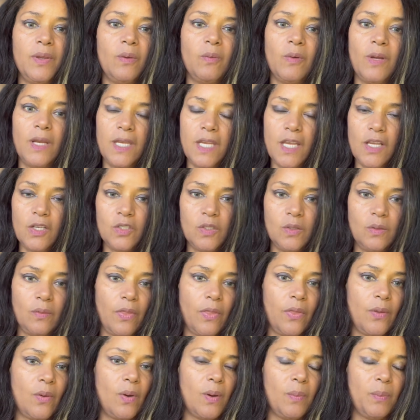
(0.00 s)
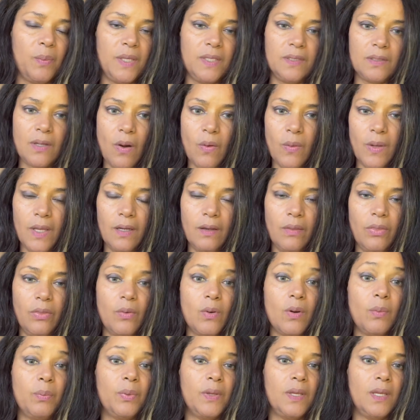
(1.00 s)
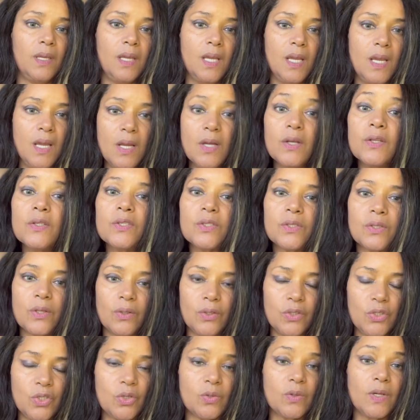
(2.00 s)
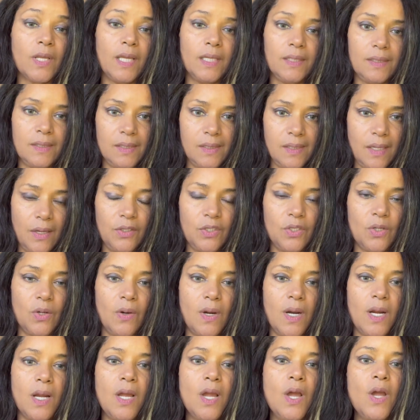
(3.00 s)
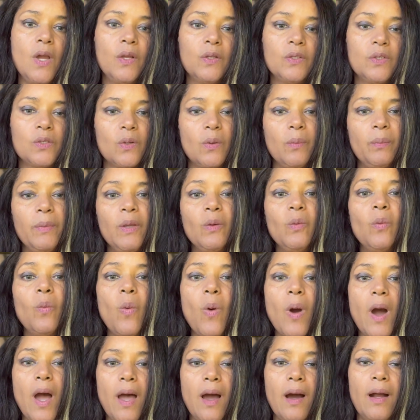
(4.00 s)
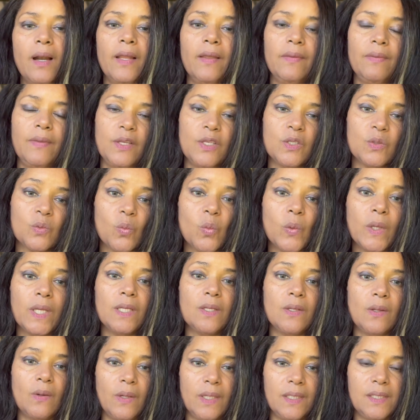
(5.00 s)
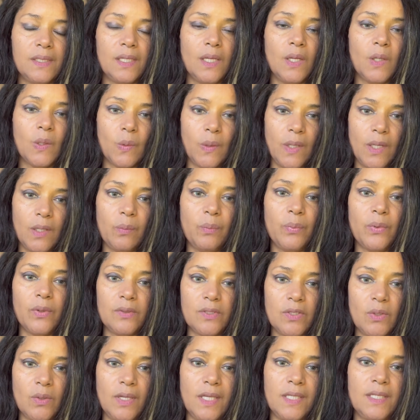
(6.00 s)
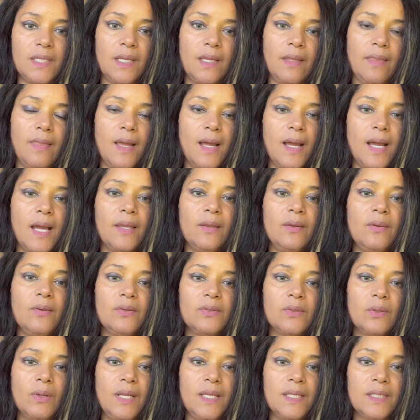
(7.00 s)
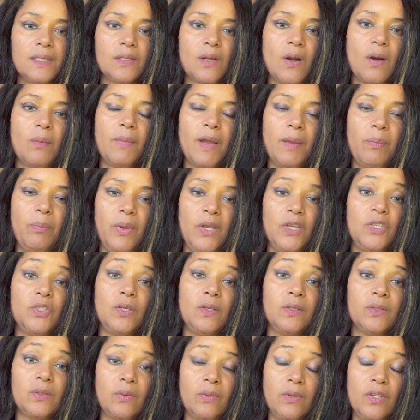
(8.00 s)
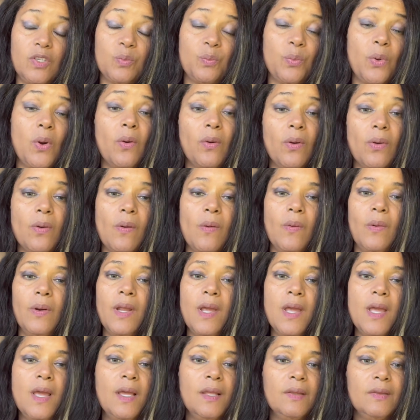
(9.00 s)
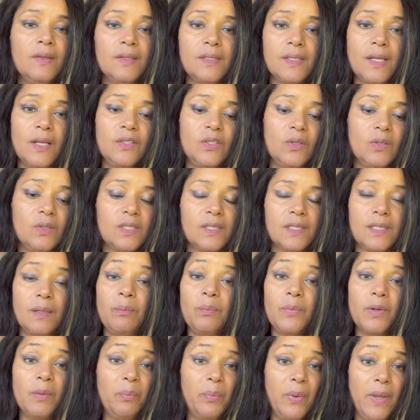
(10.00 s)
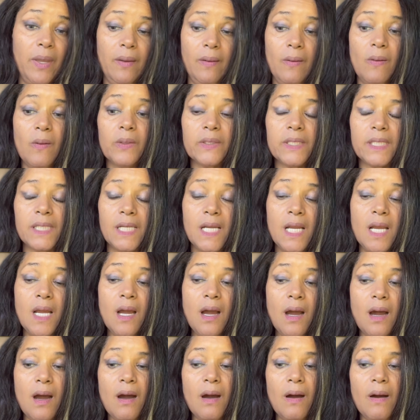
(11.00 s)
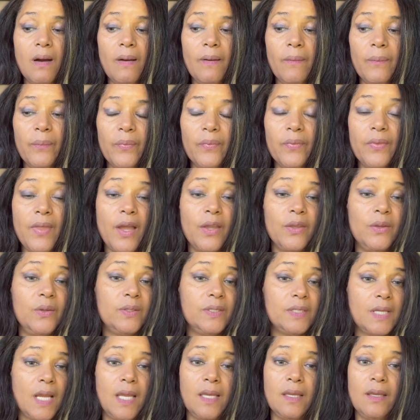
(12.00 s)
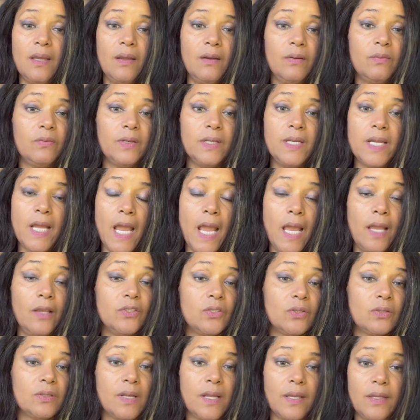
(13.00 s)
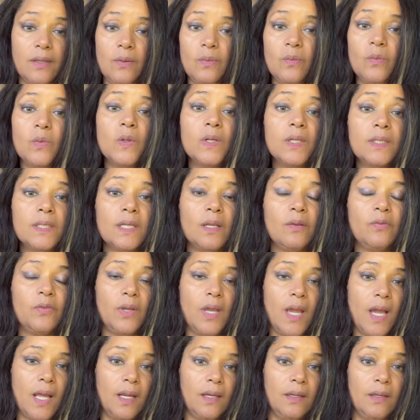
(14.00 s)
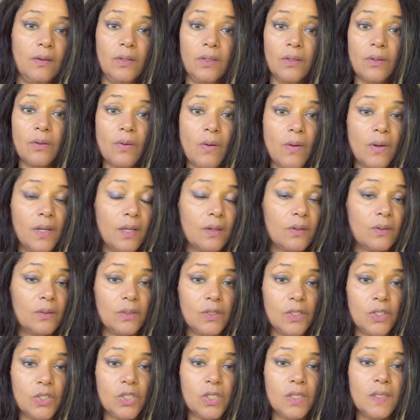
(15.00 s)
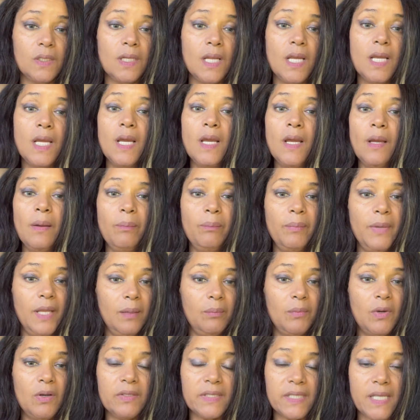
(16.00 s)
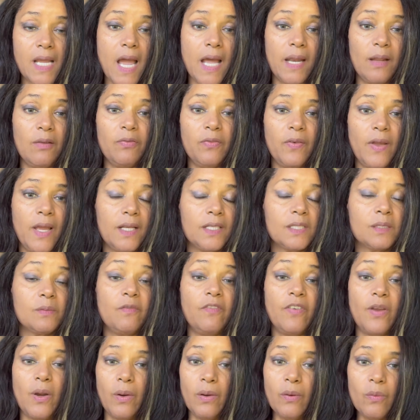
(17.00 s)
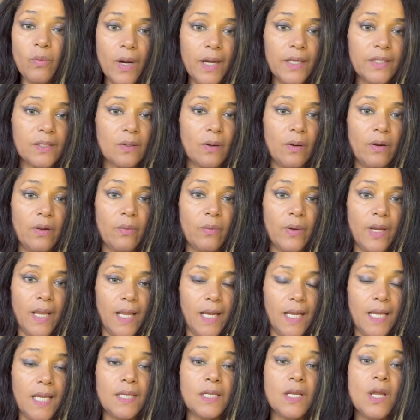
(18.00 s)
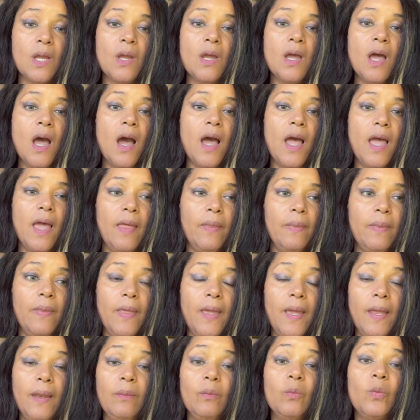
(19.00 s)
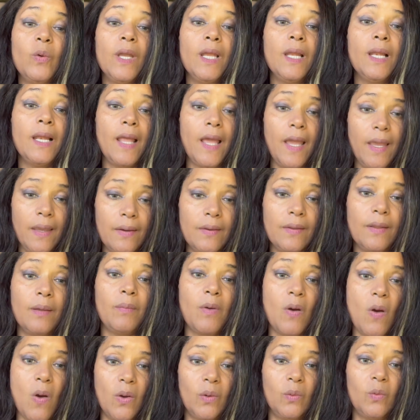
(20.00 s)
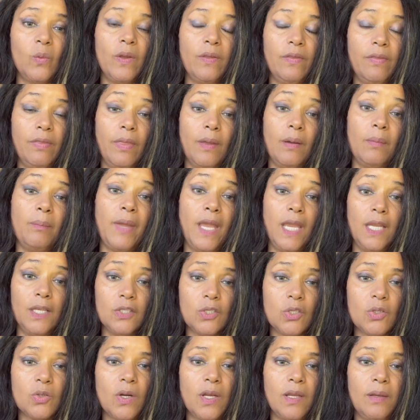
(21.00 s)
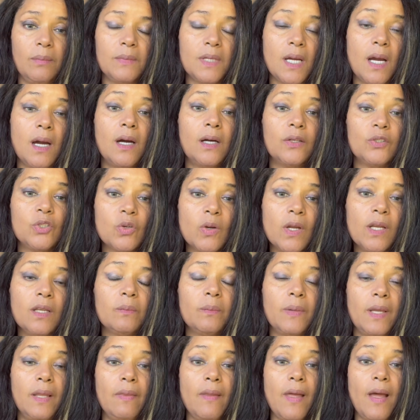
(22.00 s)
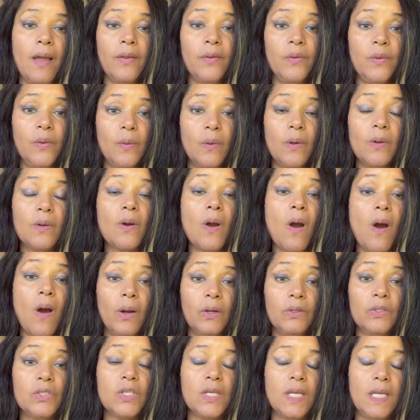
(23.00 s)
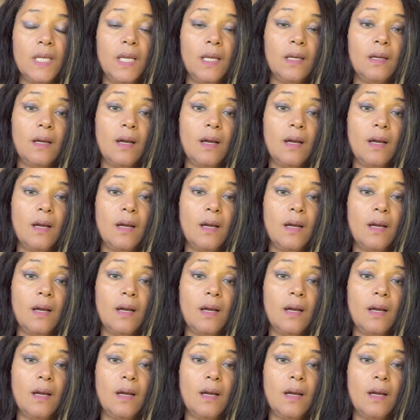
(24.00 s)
radiation therapy, targeted therapy, surgery, etc. So meanwhile, in this window, it's a great opportunity that I usually start my patients on this protocol. These are just simple pills that you take every day, just like you would if you had any other chronic condition. Minimal side effects, very well tolerated. And then we layer them on with the mainstream treatment that your oncology